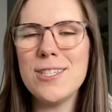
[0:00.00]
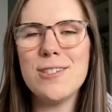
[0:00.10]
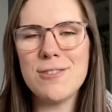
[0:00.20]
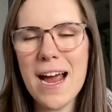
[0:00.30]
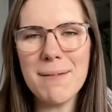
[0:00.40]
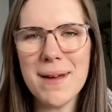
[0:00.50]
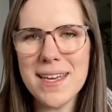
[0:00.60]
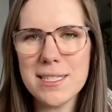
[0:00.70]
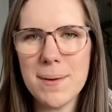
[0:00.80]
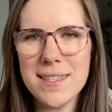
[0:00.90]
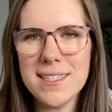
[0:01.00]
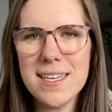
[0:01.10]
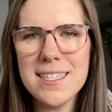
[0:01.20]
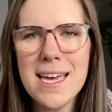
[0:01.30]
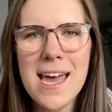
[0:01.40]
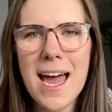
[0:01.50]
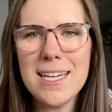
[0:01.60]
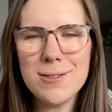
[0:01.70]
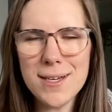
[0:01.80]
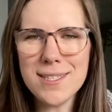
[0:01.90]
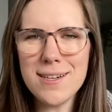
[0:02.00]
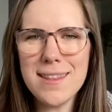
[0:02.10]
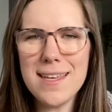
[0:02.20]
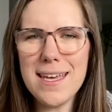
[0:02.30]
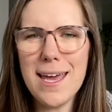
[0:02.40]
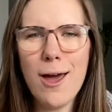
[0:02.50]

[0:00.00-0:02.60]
to track my expenses. And so I started thinking,